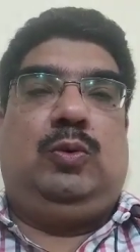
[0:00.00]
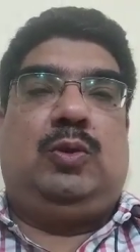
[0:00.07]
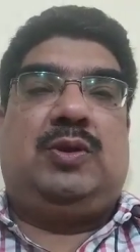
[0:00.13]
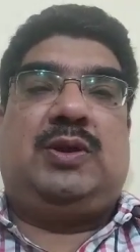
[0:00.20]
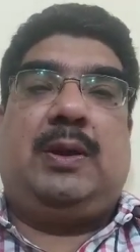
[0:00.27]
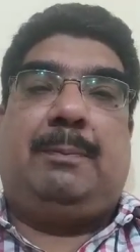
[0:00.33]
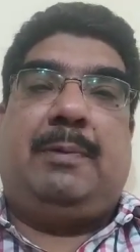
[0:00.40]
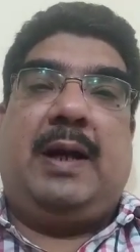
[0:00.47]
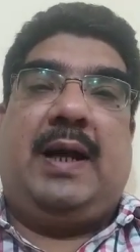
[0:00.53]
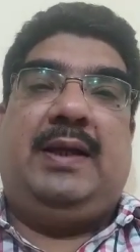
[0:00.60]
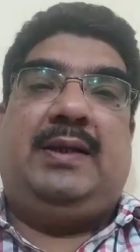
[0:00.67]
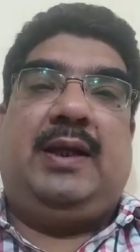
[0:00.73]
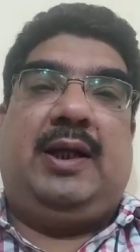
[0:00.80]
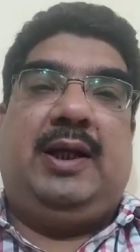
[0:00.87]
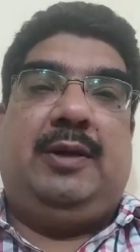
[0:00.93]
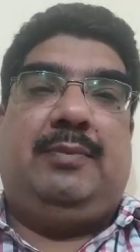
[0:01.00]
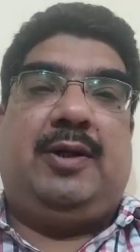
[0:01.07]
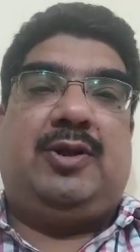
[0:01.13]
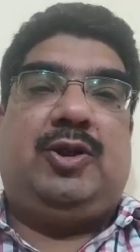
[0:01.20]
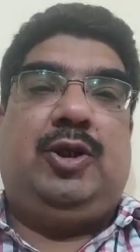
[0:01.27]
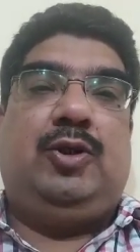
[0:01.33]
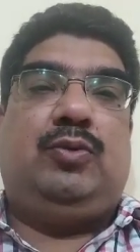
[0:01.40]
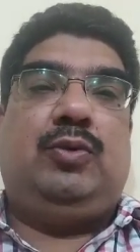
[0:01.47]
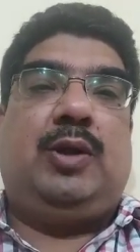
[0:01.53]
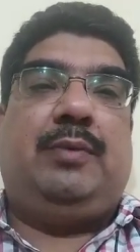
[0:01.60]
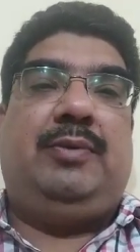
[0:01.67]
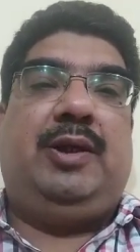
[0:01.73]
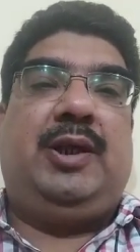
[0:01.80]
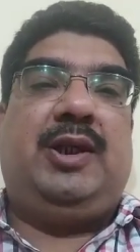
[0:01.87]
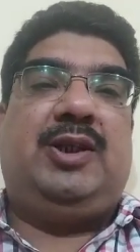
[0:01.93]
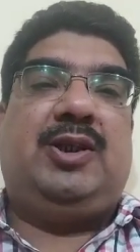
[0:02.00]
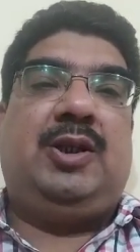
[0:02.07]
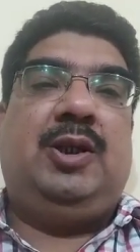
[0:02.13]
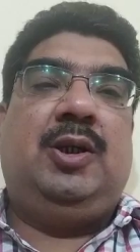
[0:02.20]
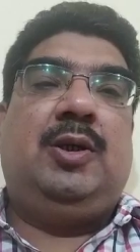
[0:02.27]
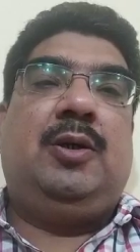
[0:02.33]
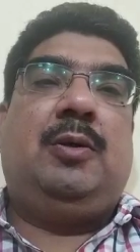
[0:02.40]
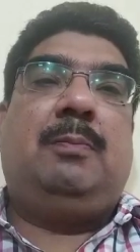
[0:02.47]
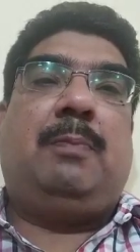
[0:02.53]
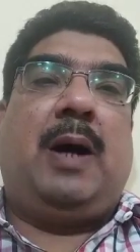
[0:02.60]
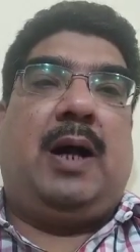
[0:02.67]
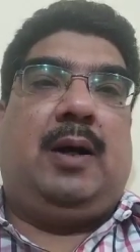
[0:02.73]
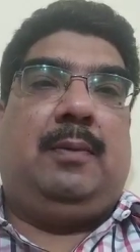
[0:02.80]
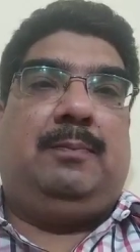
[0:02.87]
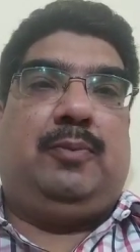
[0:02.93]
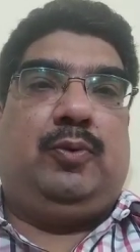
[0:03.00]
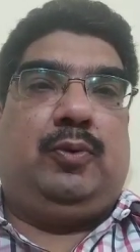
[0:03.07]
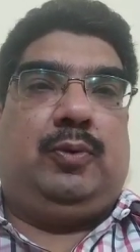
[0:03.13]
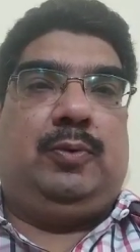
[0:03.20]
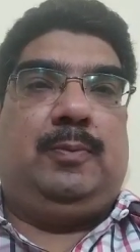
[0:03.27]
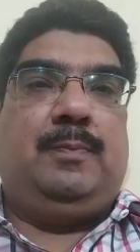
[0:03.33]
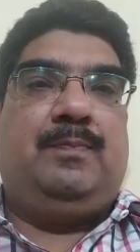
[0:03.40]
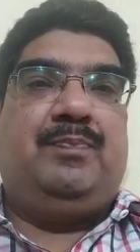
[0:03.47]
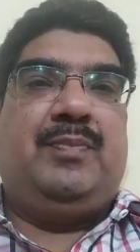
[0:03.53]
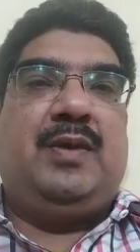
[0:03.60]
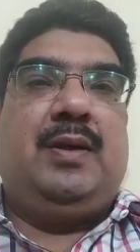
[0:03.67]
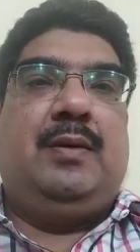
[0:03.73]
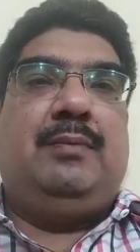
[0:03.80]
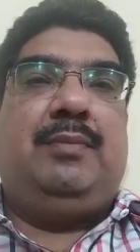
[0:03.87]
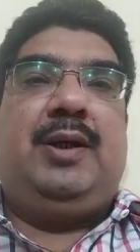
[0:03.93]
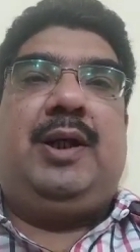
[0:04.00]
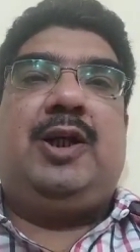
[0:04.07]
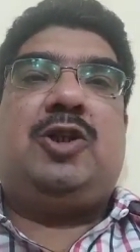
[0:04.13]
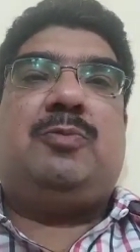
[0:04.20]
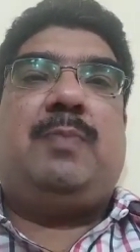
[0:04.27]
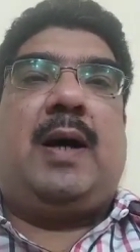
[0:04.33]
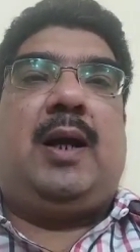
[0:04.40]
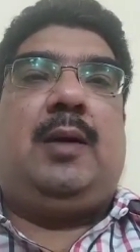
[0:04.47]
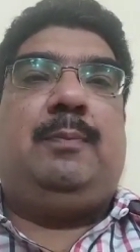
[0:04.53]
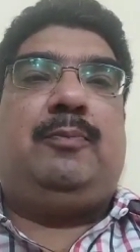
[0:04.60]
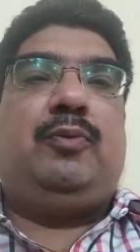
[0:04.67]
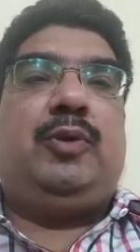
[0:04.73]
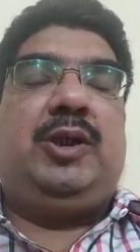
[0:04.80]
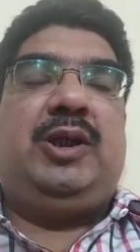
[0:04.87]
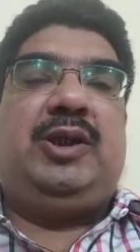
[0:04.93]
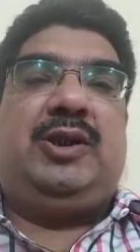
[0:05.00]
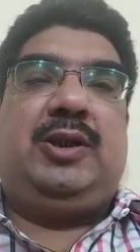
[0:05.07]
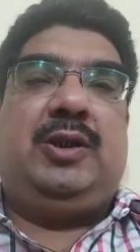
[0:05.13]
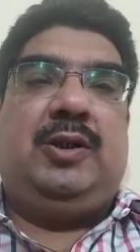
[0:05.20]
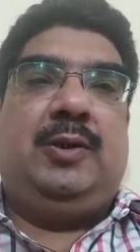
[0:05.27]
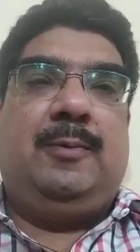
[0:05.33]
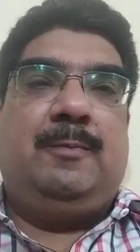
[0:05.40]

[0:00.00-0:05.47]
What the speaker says: supply the labors into the village Palampur. Village Palampur is,